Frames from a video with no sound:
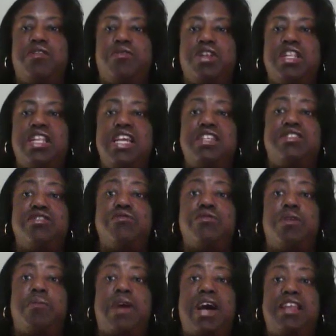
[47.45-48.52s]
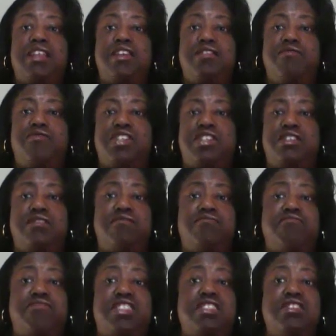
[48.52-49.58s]
relate to and might even
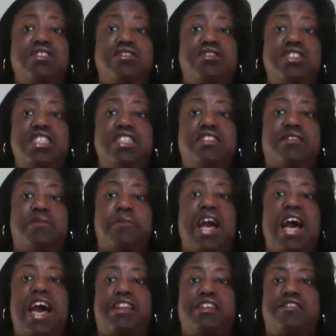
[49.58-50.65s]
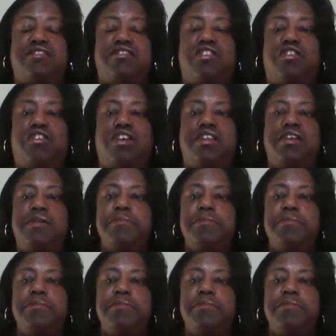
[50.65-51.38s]
still need some guidance on.